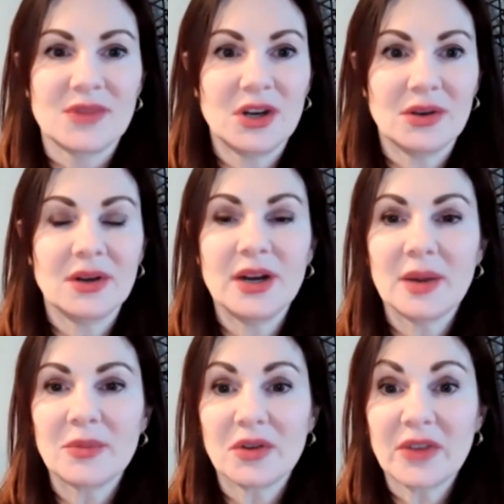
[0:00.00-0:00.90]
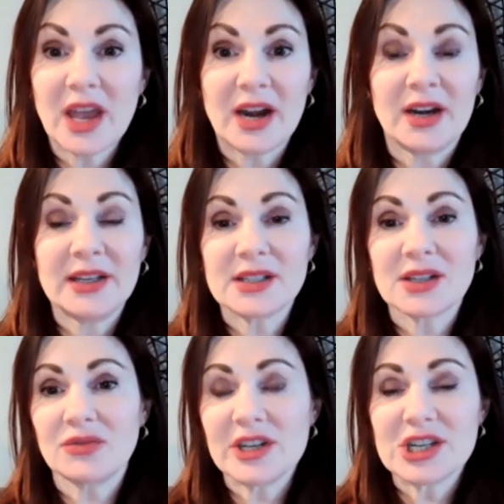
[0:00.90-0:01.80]
a number of candidates
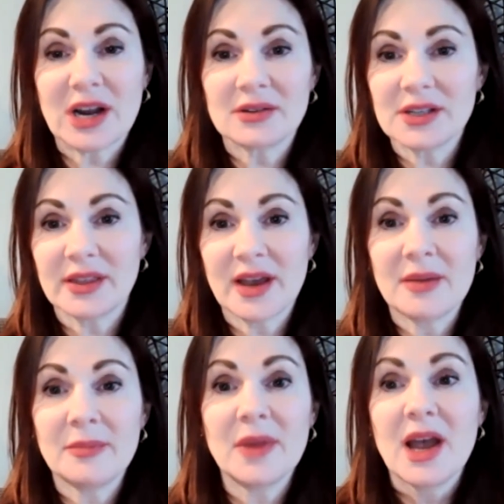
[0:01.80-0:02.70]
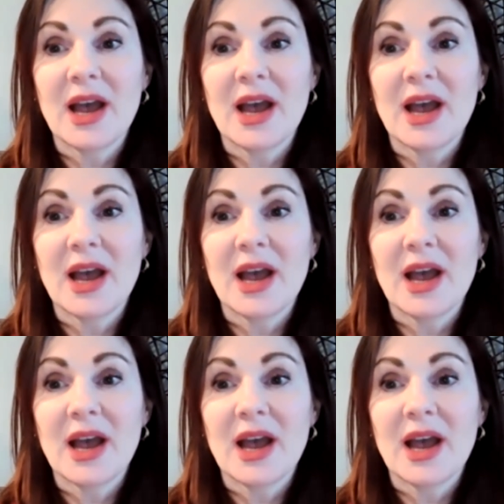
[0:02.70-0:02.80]
and reach out to them.